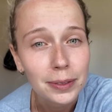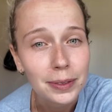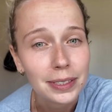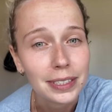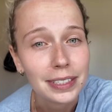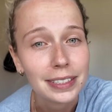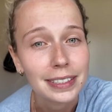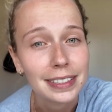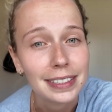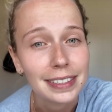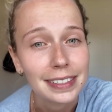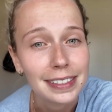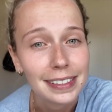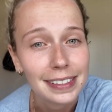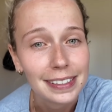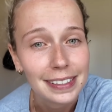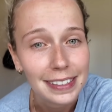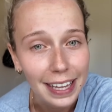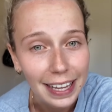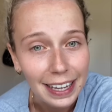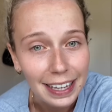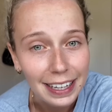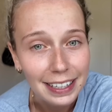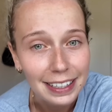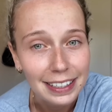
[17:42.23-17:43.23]
which is
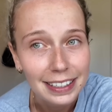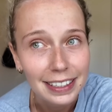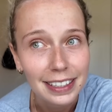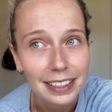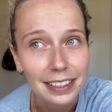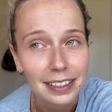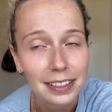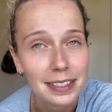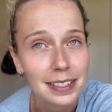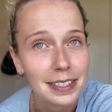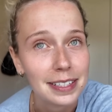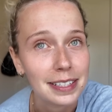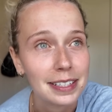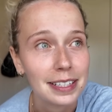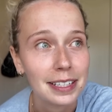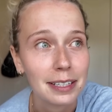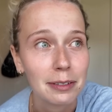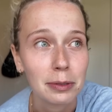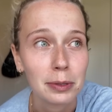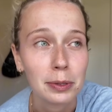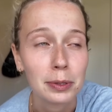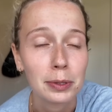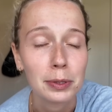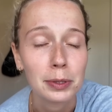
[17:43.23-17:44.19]
insane because it was